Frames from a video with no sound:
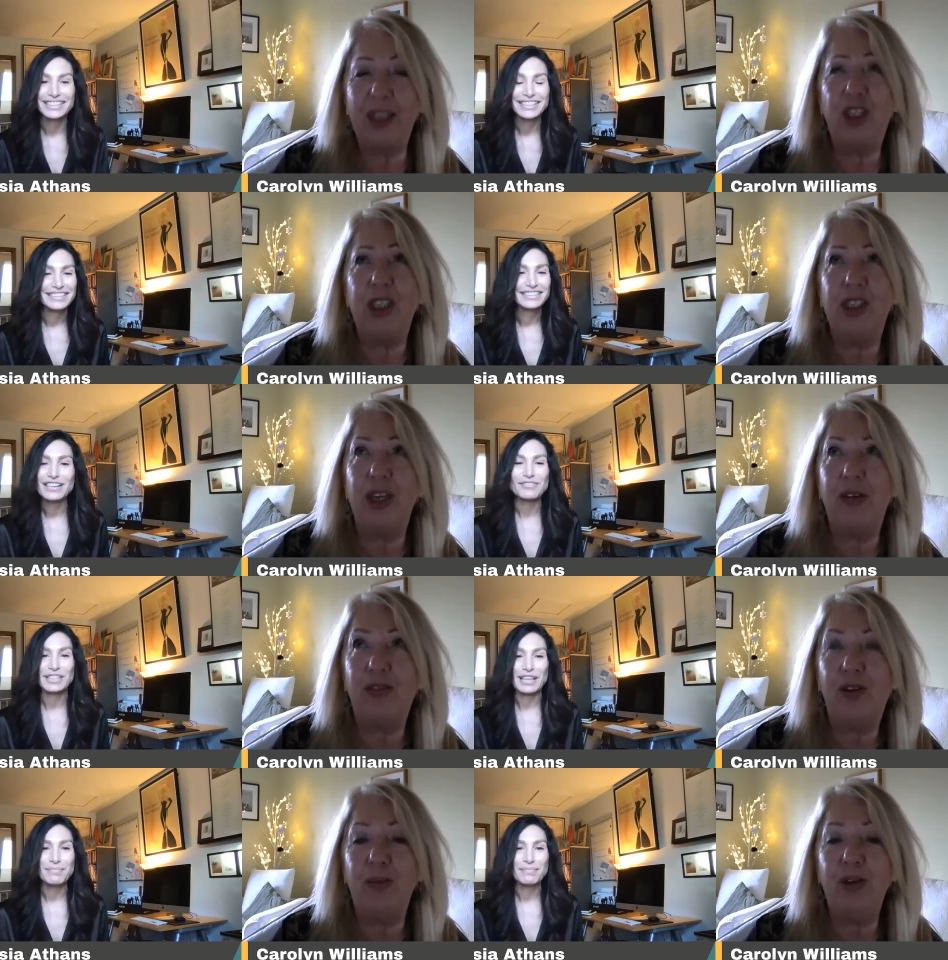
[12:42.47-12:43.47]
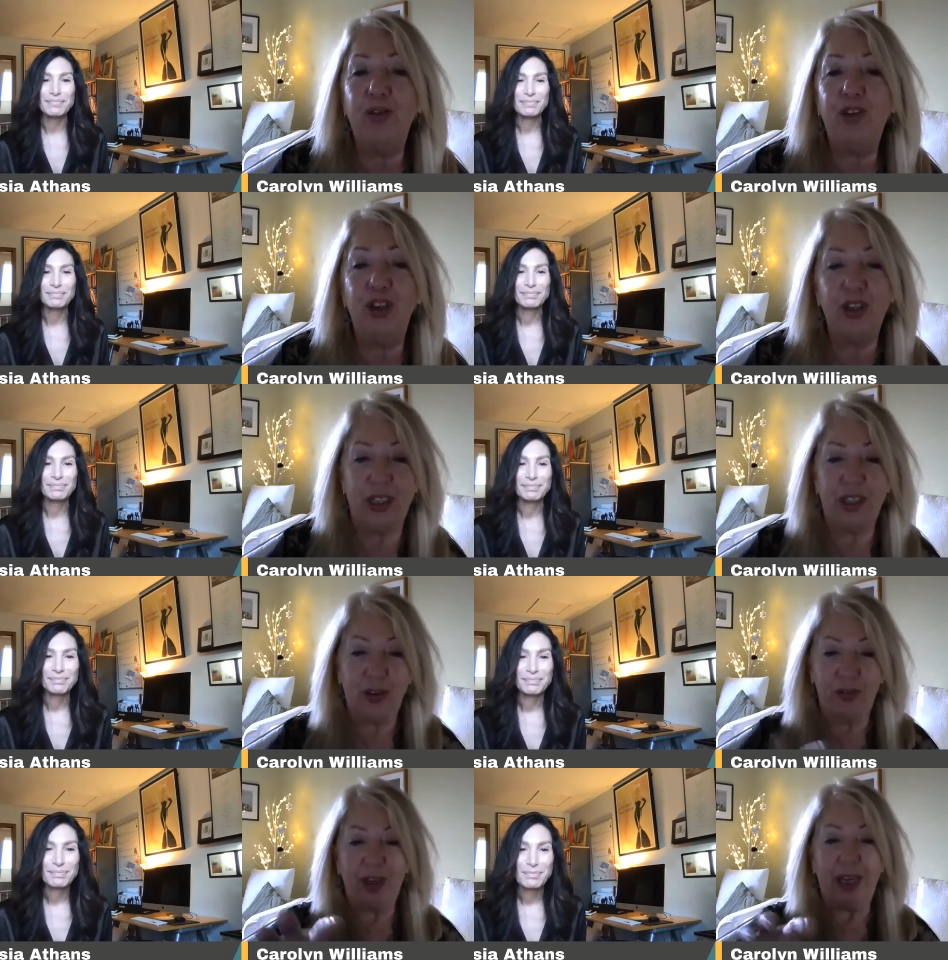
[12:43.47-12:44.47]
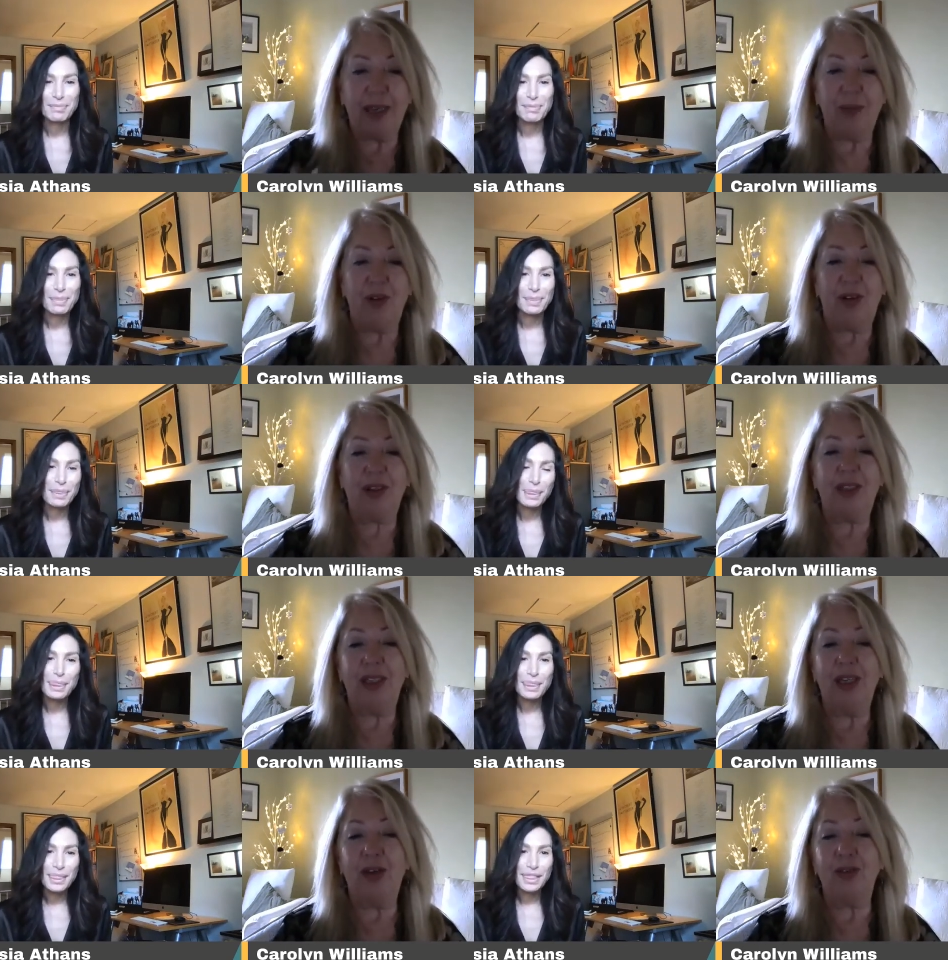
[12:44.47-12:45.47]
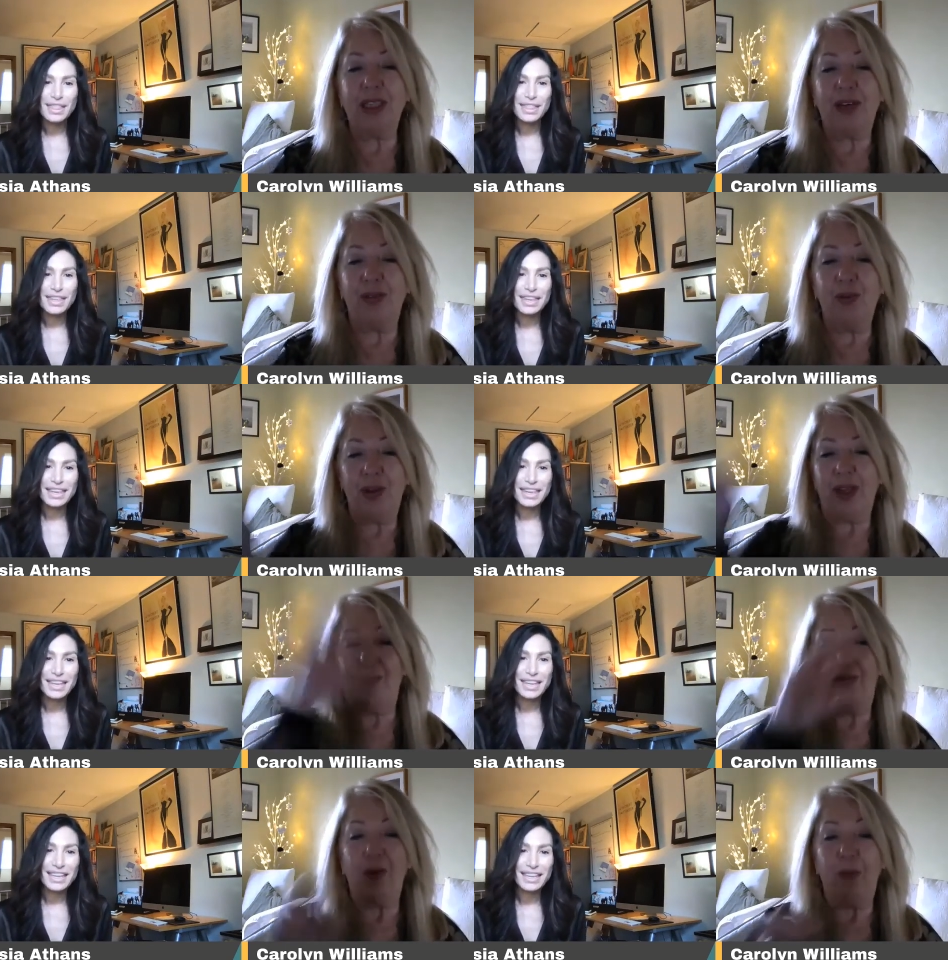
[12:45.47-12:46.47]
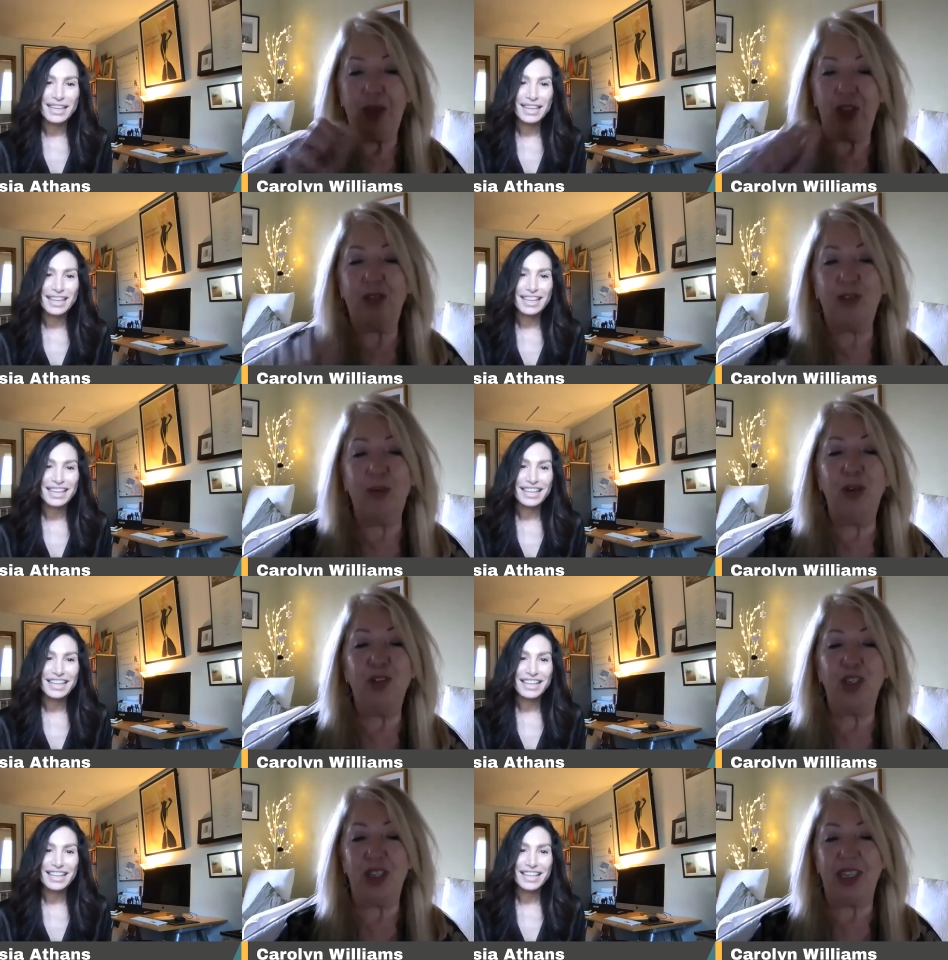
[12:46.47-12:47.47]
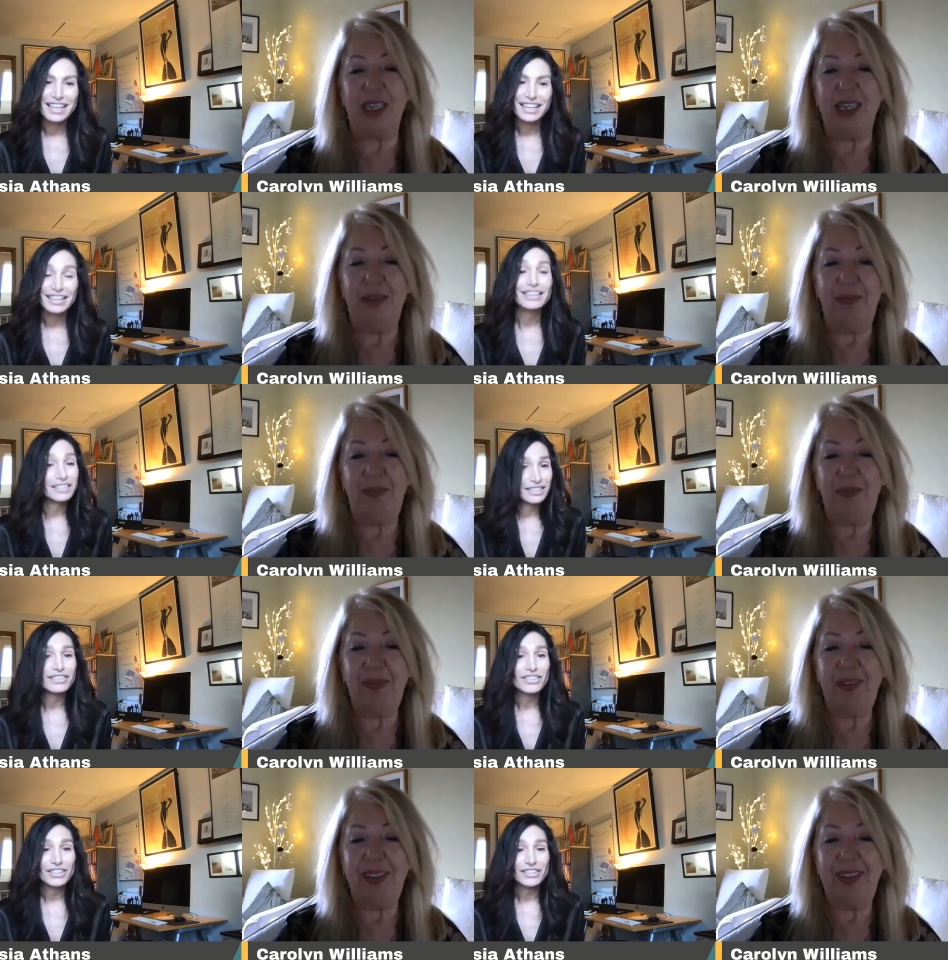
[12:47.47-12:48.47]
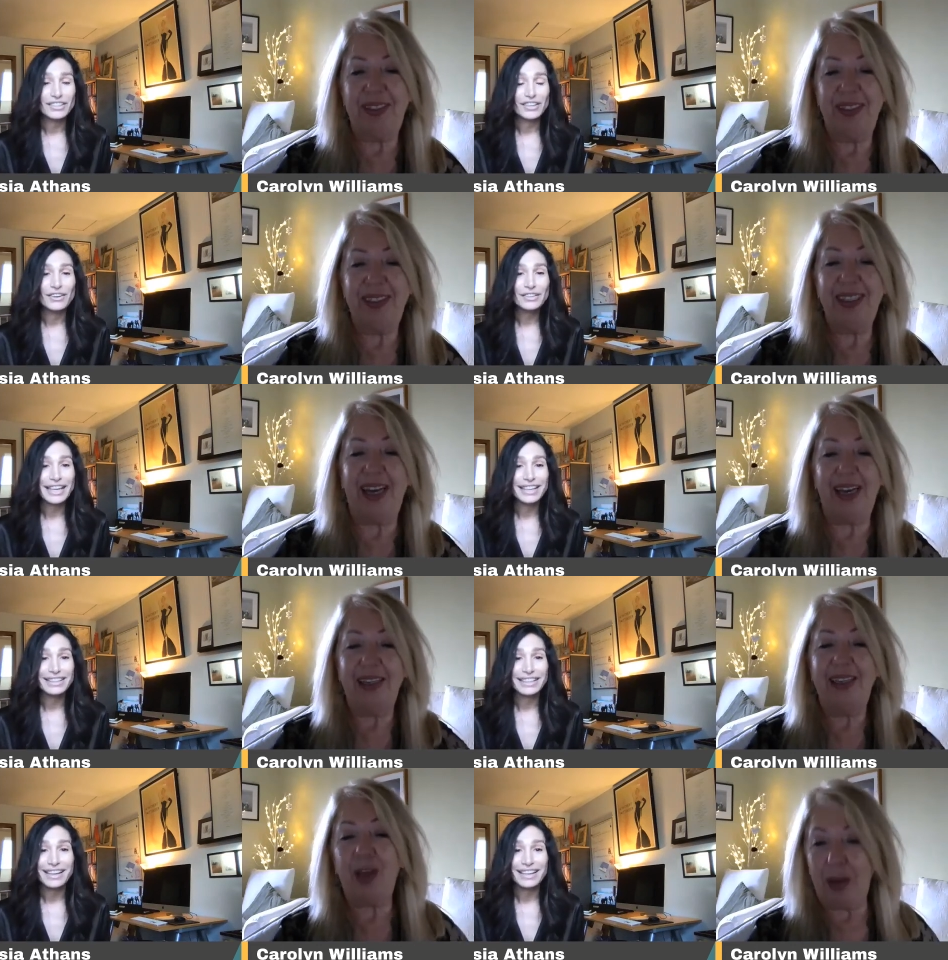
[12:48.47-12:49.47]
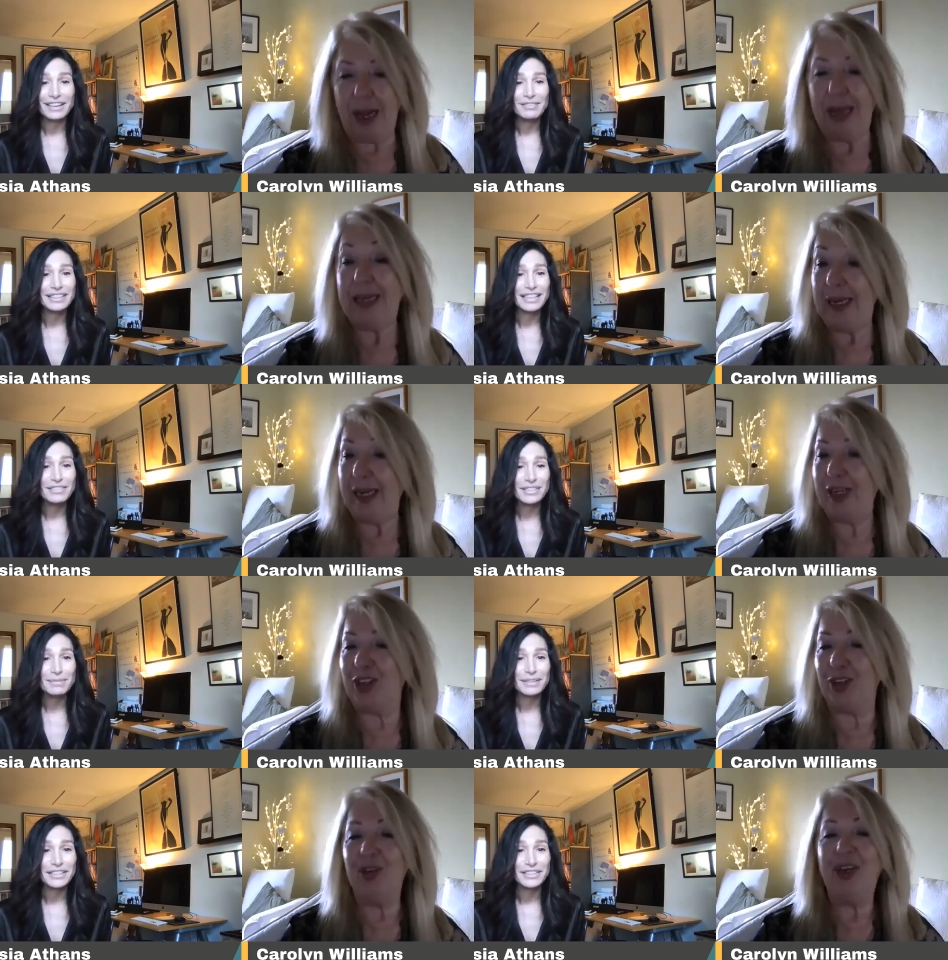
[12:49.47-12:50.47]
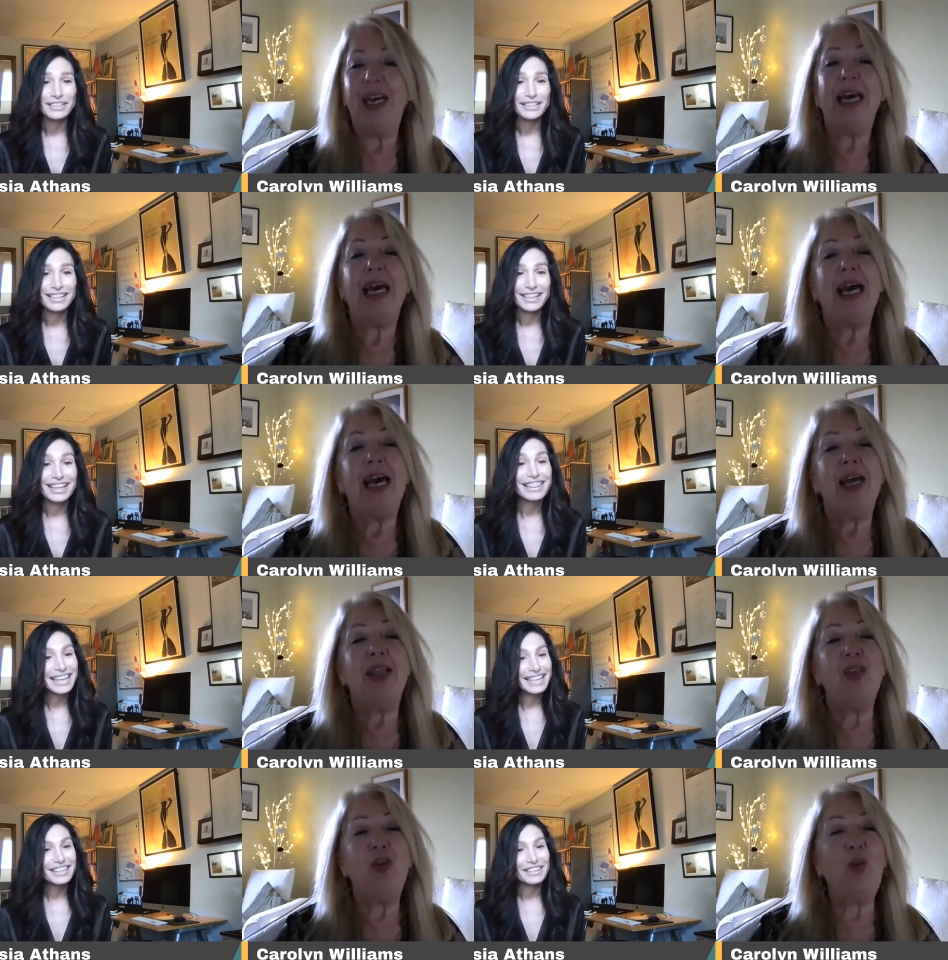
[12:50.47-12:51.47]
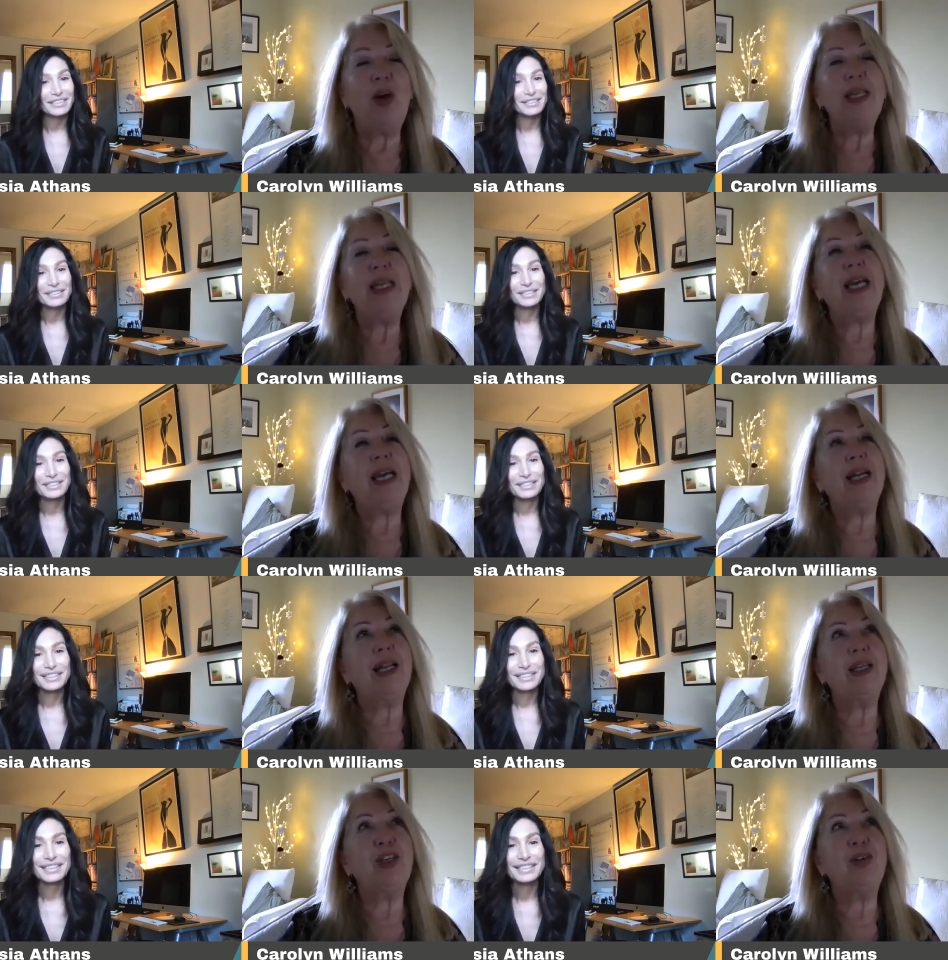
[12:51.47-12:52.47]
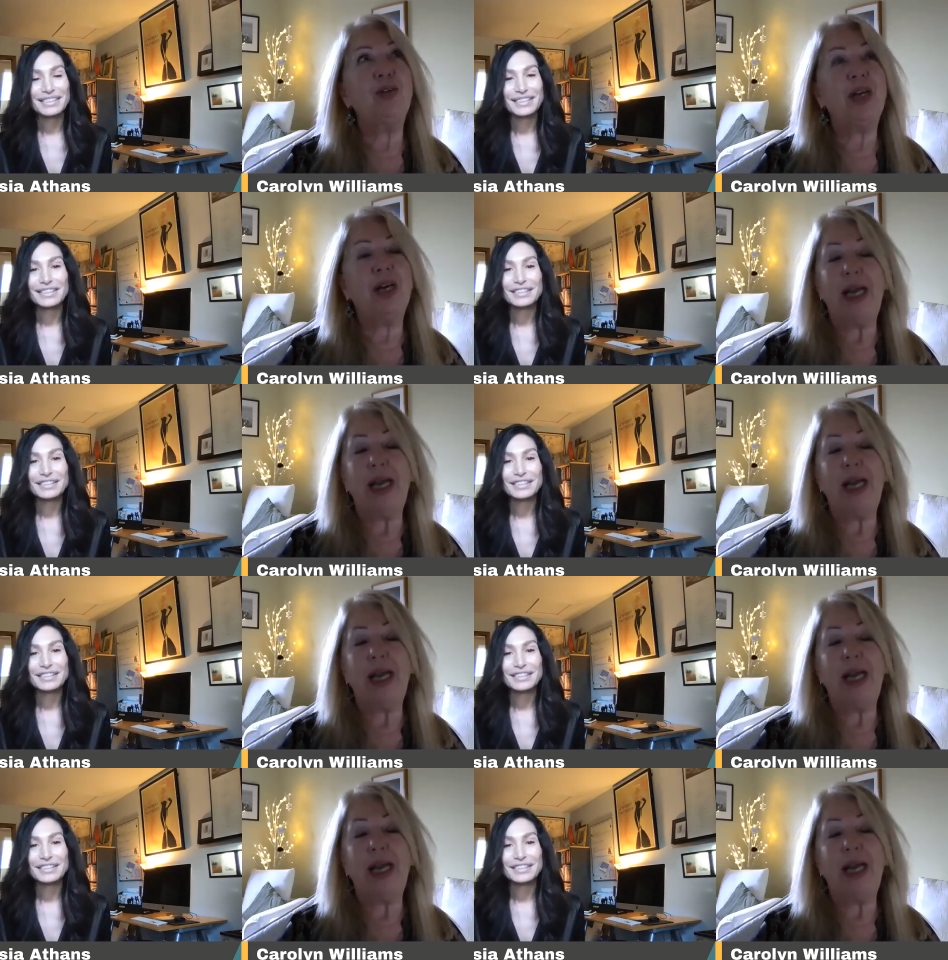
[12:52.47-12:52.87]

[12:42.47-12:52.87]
Speaker 1: And she's love. from New Jersey. Don't forget, I'm not you know savvy with everywhere, but she's from New Jersey.
Speaker 2: Sure. Okay. Yeah, I would love to meet her. the
Speaker 1: one giggle that you and I